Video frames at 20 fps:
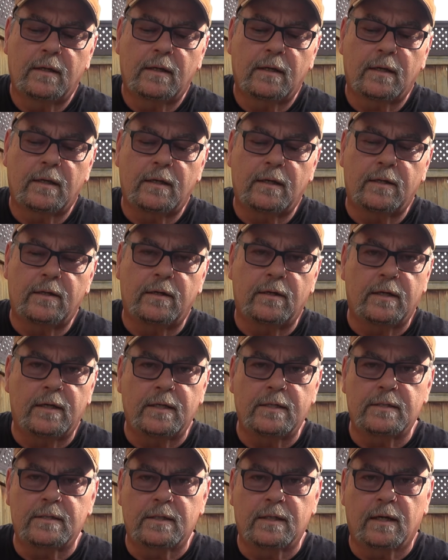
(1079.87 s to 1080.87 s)
It either
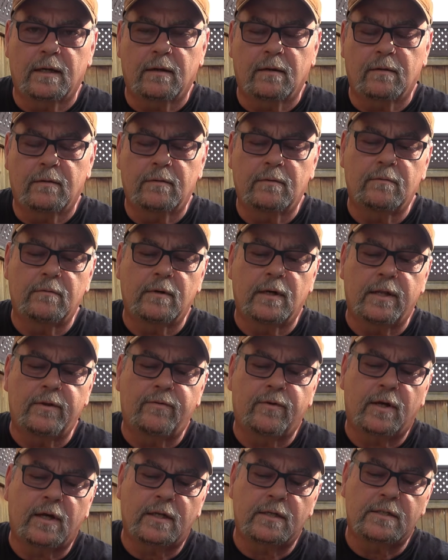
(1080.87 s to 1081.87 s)
needs little
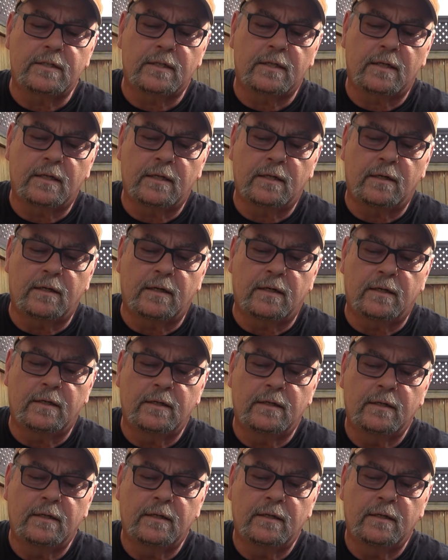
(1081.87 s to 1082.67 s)
relief cuts in it or